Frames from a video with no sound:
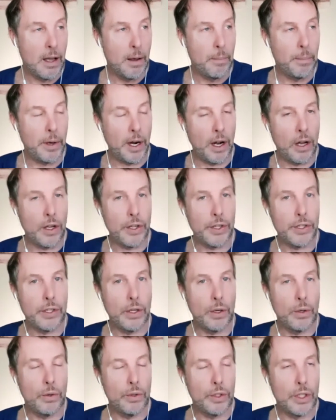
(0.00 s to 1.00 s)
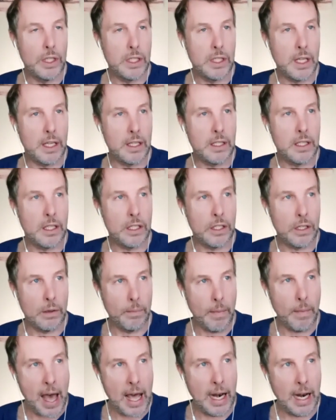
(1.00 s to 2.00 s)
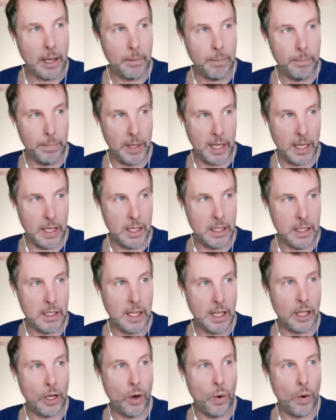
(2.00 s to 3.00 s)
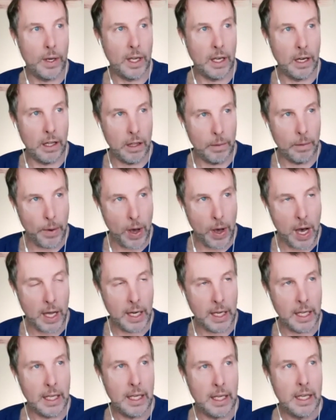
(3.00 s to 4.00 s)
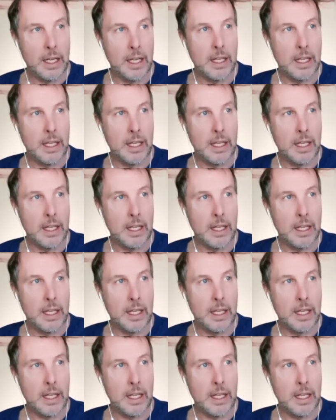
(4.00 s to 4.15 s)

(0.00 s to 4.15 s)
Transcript: But also, she says the somatic piece, like going into the body,